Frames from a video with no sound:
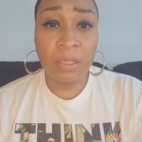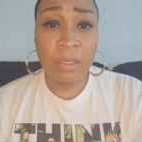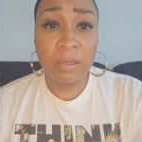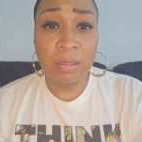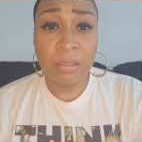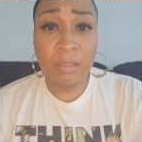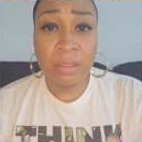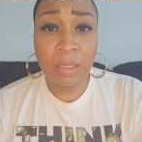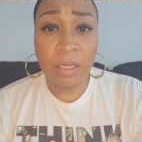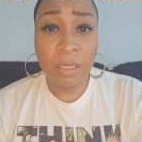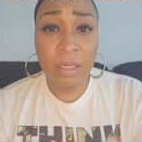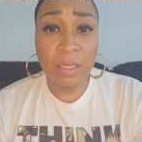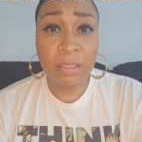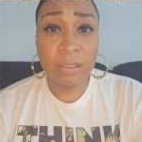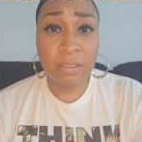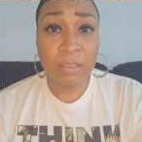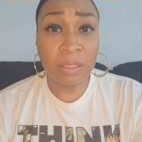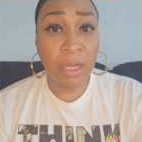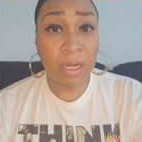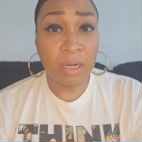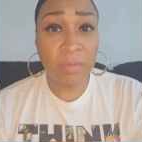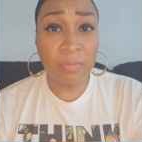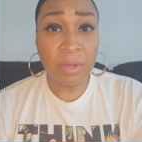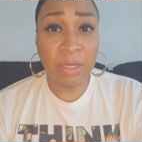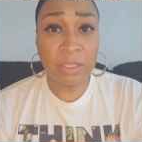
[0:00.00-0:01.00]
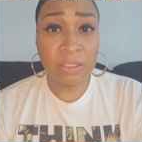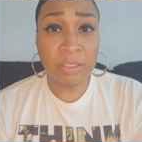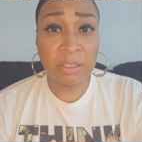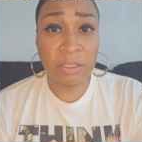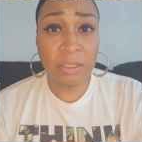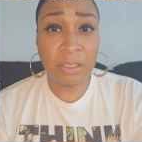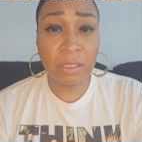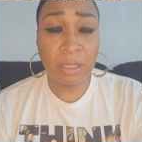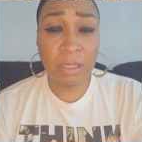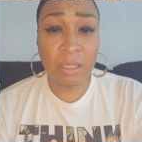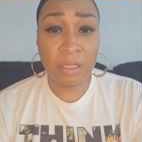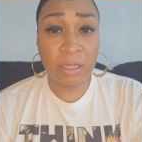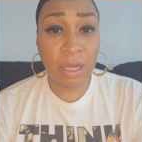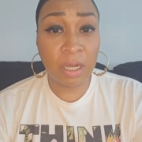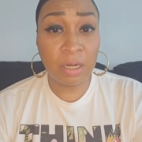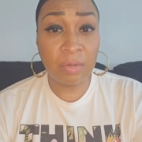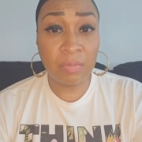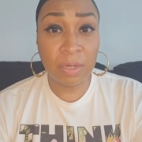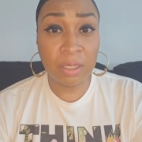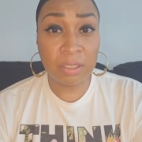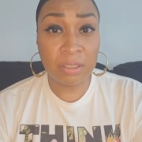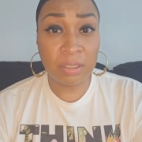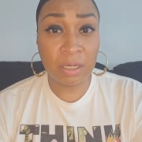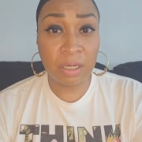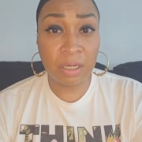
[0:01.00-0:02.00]
okay not in my shit and not in
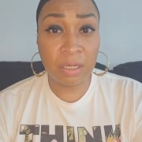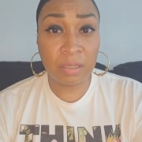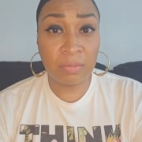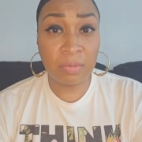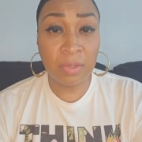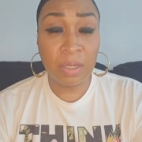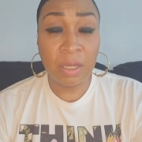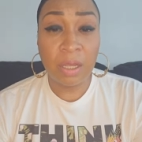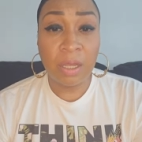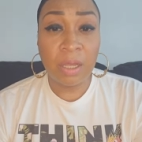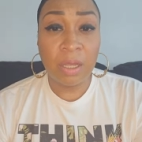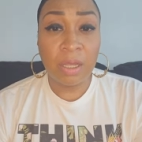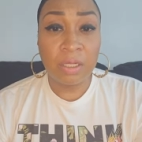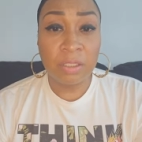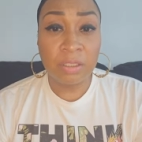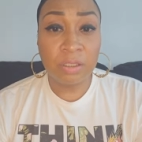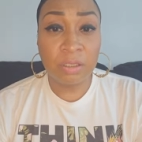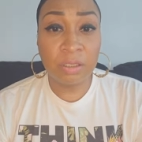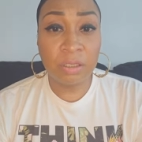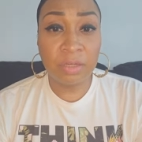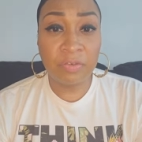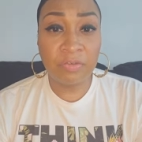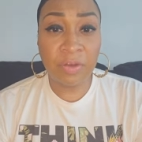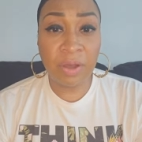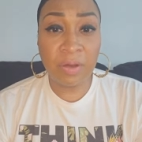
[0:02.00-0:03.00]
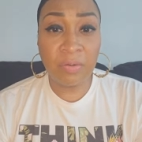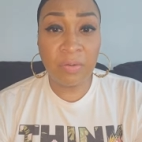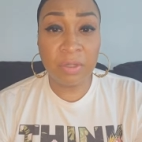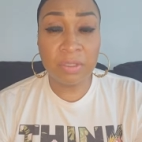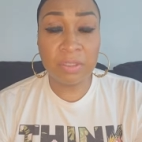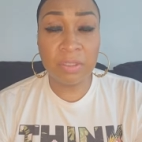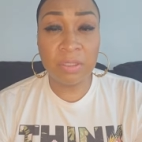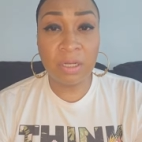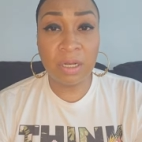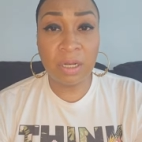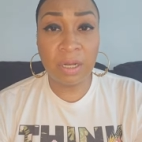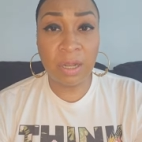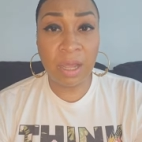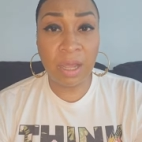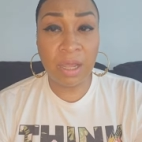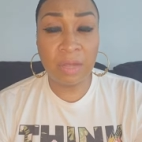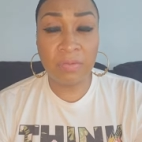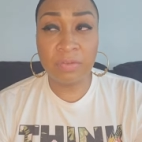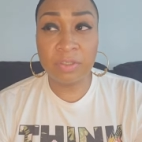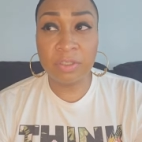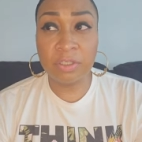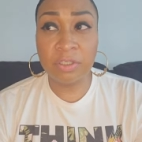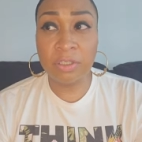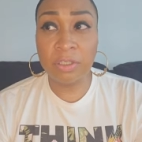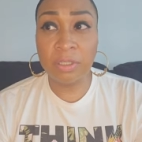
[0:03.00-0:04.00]
my time so if i wasn't alive
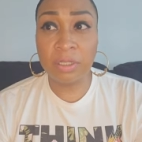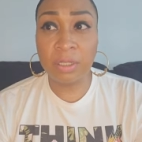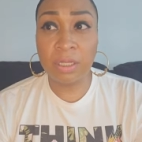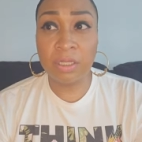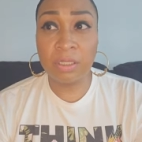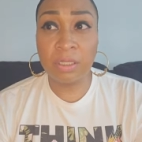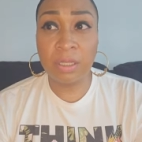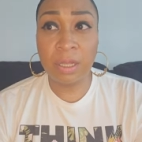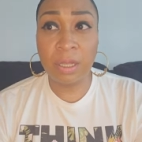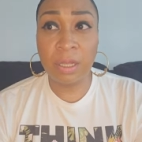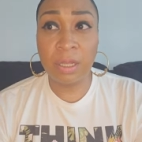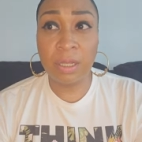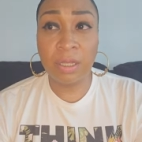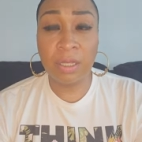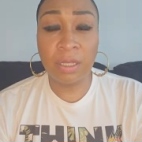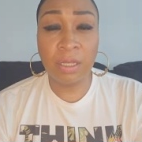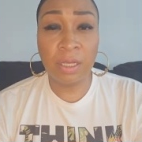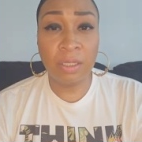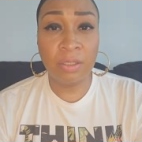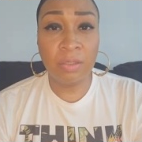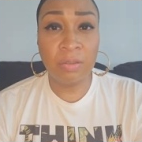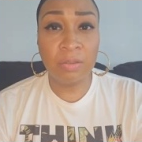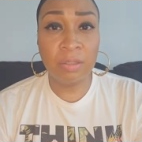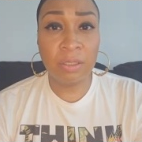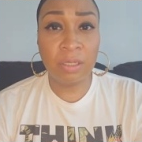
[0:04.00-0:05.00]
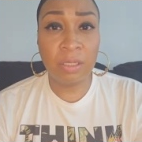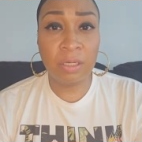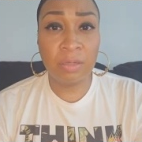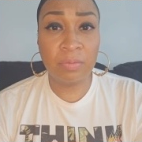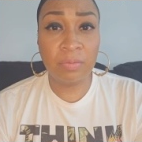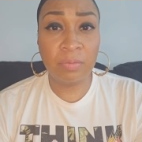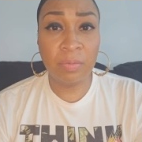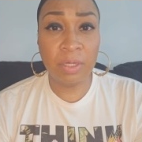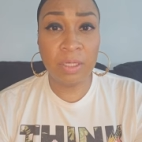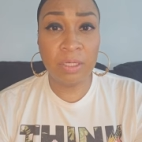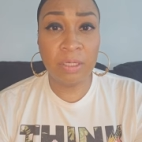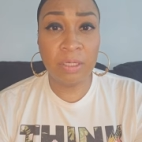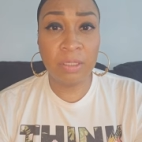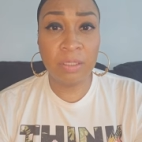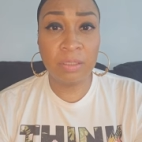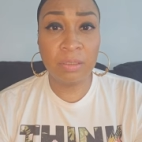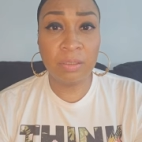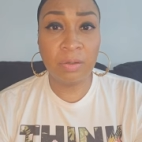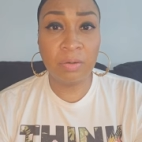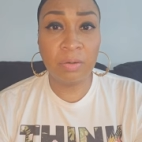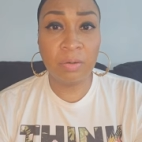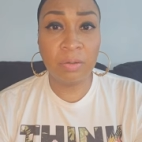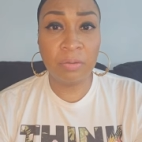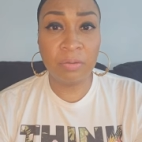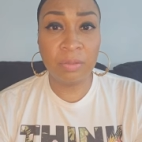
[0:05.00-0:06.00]
and shit like that and you needed money
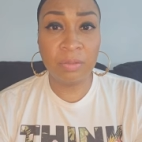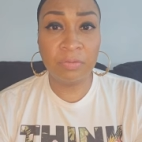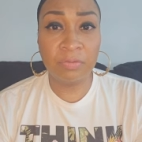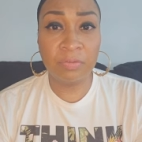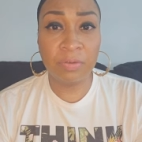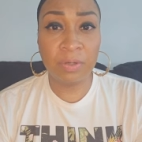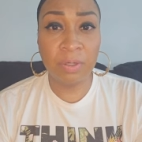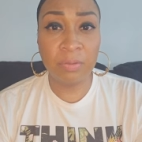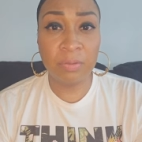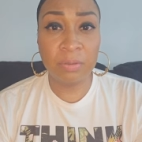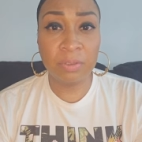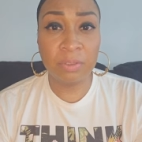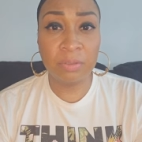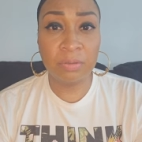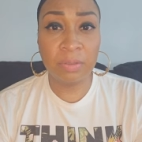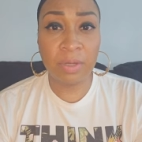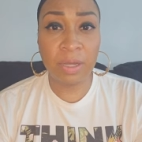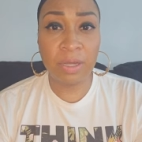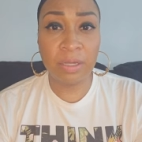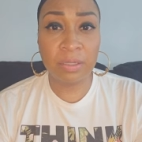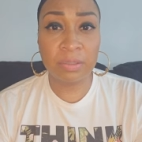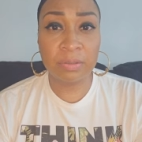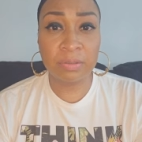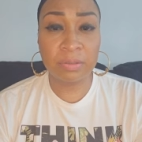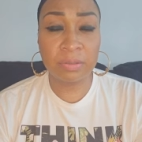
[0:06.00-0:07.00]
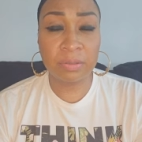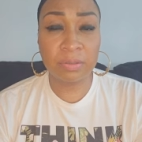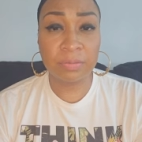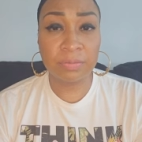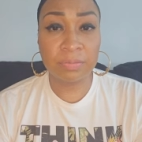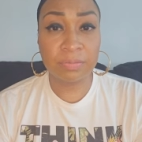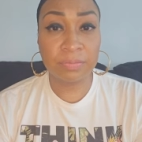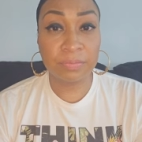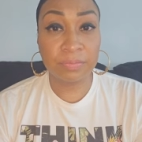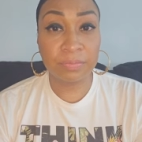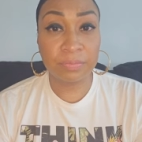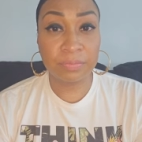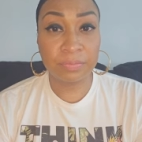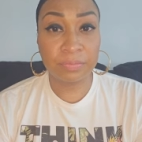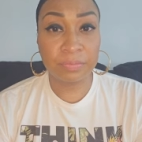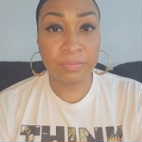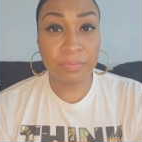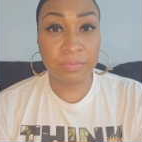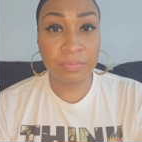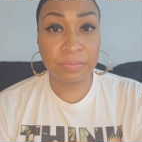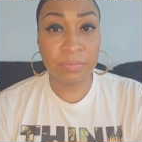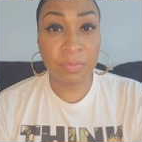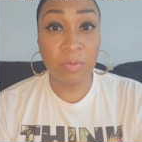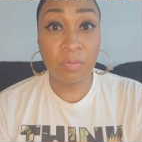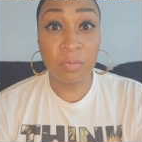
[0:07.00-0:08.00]
who the fuck would you ask
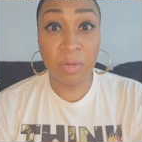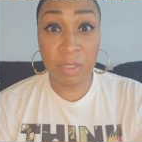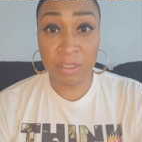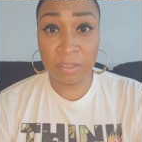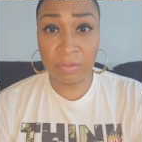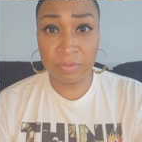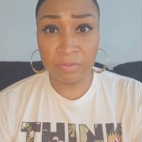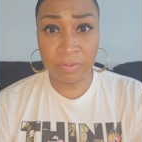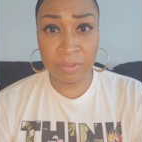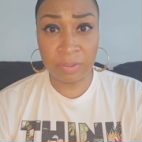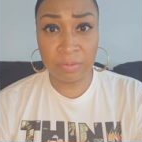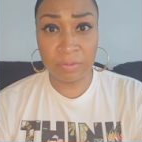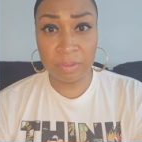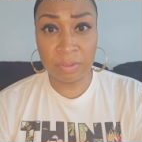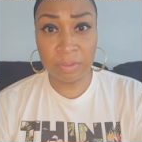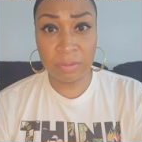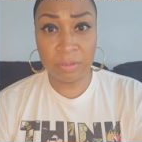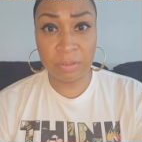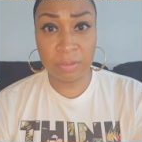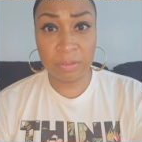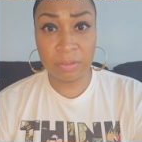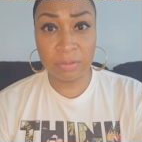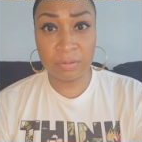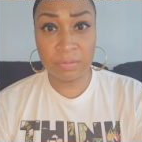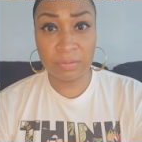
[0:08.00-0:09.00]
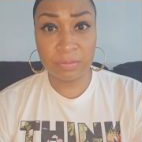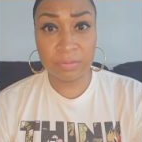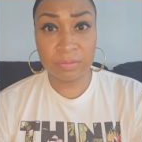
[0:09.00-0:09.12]
what the fuck would you do